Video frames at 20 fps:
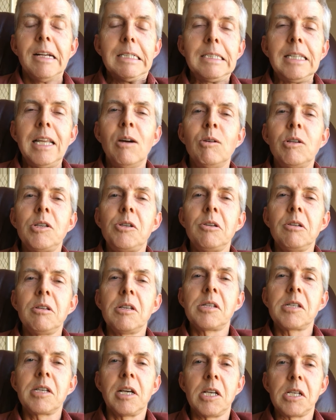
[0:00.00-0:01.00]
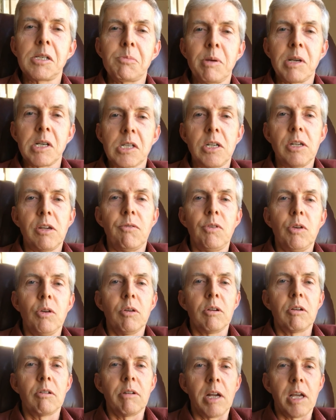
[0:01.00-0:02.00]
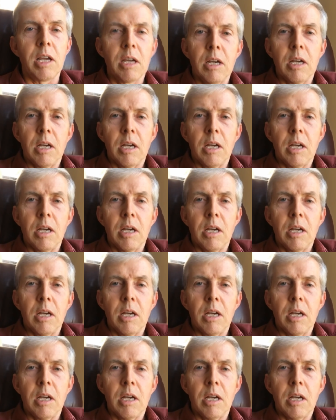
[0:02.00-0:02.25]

No, I shouldn't say especially if you agree.